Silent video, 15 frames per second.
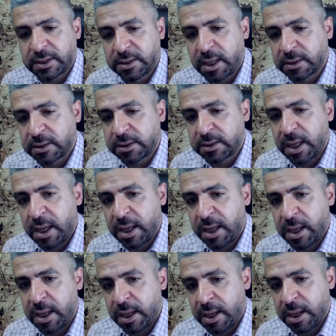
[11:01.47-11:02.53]
not
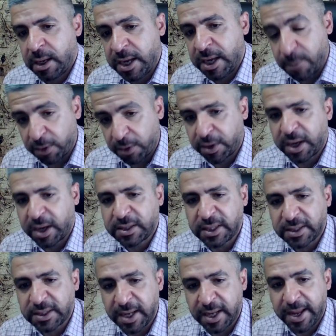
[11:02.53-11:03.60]
a pneumothorax, it's
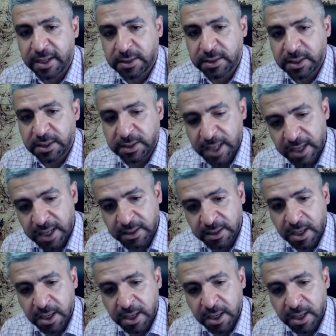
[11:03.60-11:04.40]
an air cyst, and